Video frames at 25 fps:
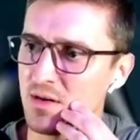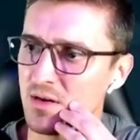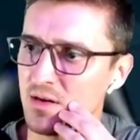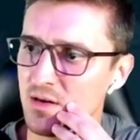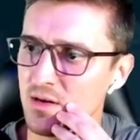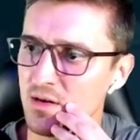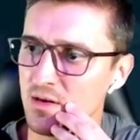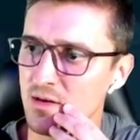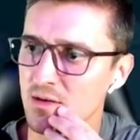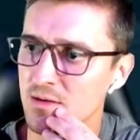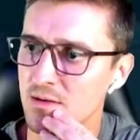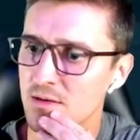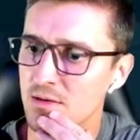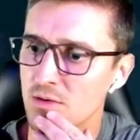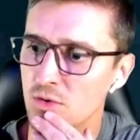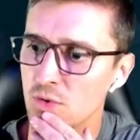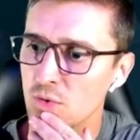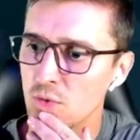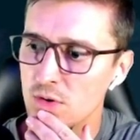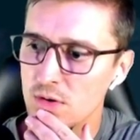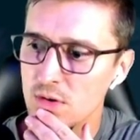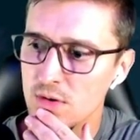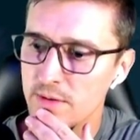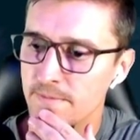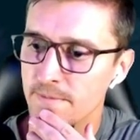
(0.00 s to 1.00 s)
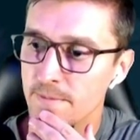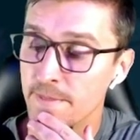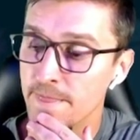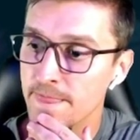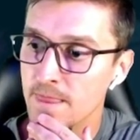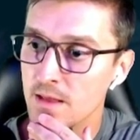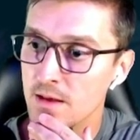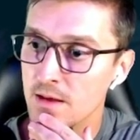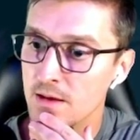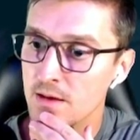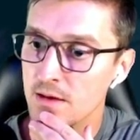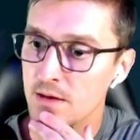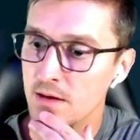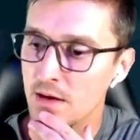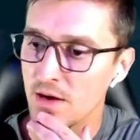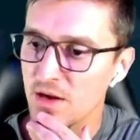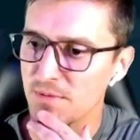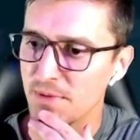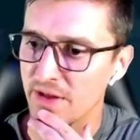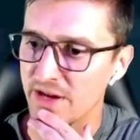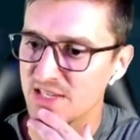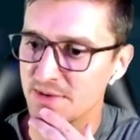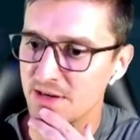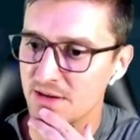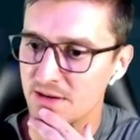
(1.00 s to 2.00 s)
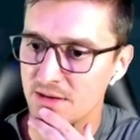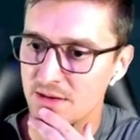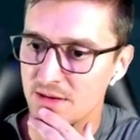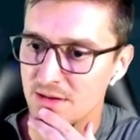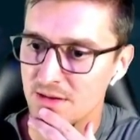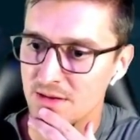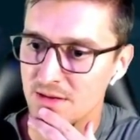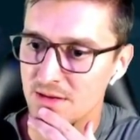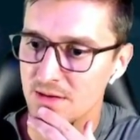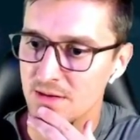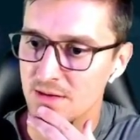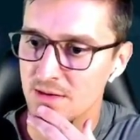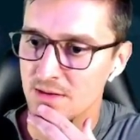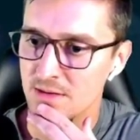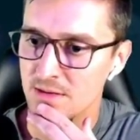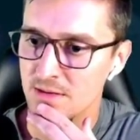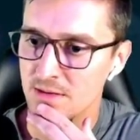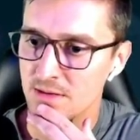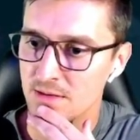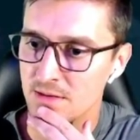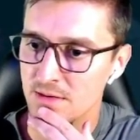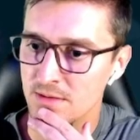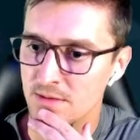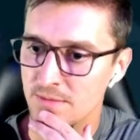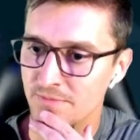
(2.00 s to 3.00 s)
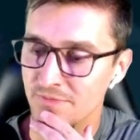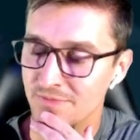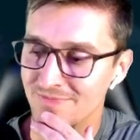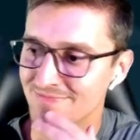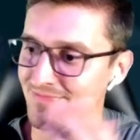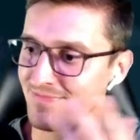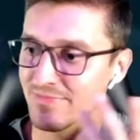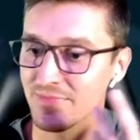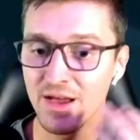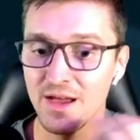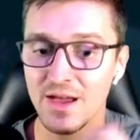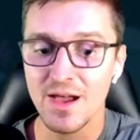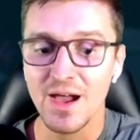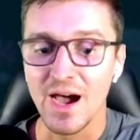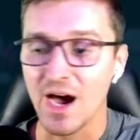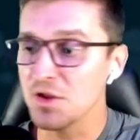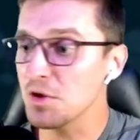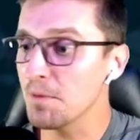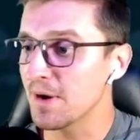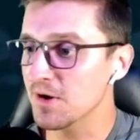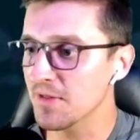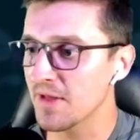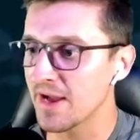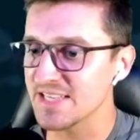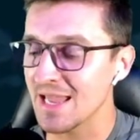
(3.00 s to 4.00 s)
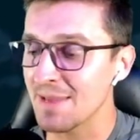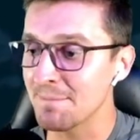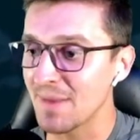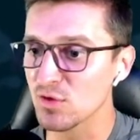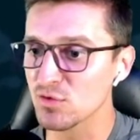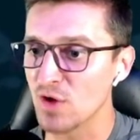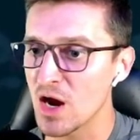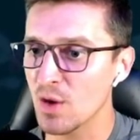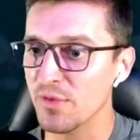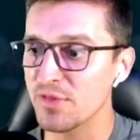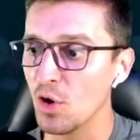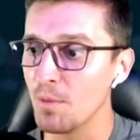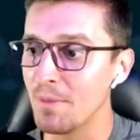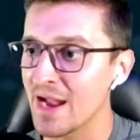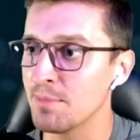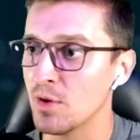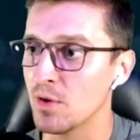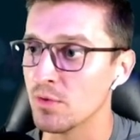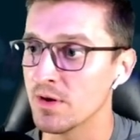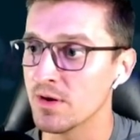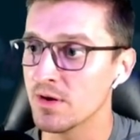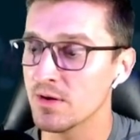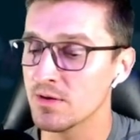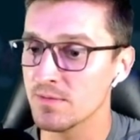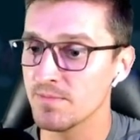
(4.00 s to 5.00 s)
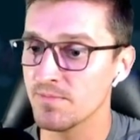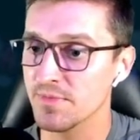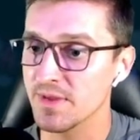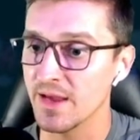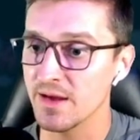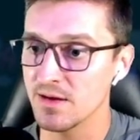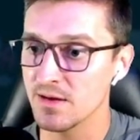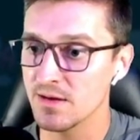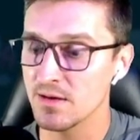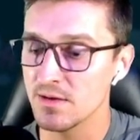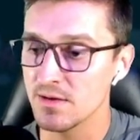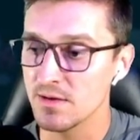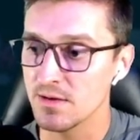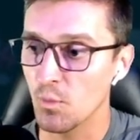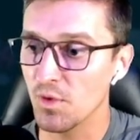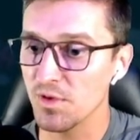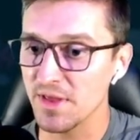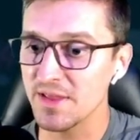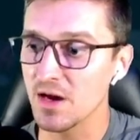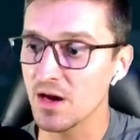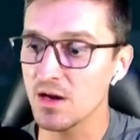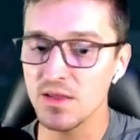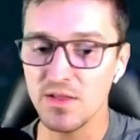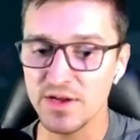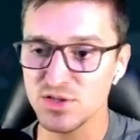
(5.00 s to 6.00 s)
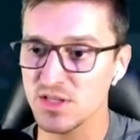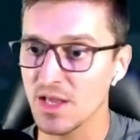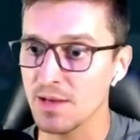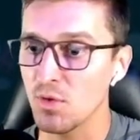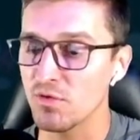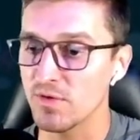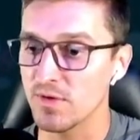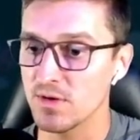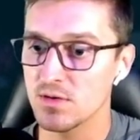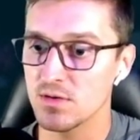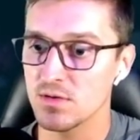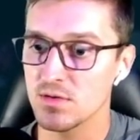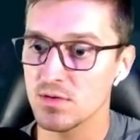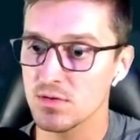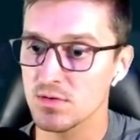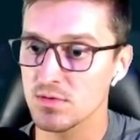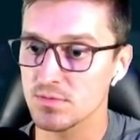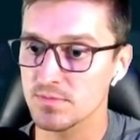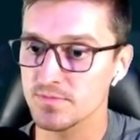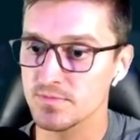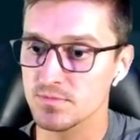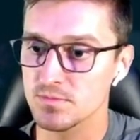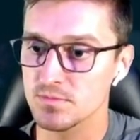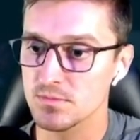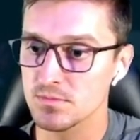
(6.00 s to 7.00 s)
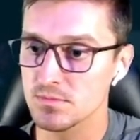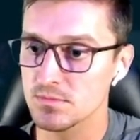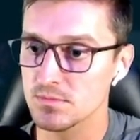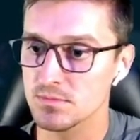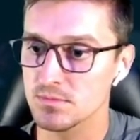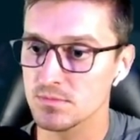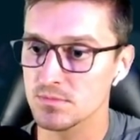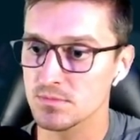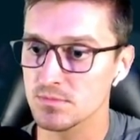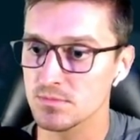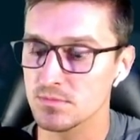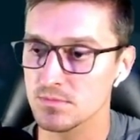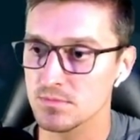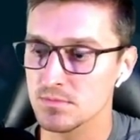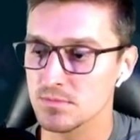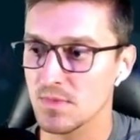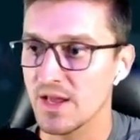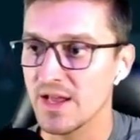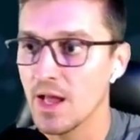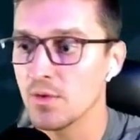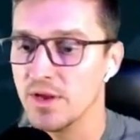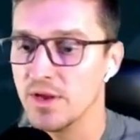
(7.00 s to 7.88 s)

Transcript: Meganium, who takes big damage from Zen Headbutt before paralyzing Metagross with Body Slam. Meganium hits yet another Body Slam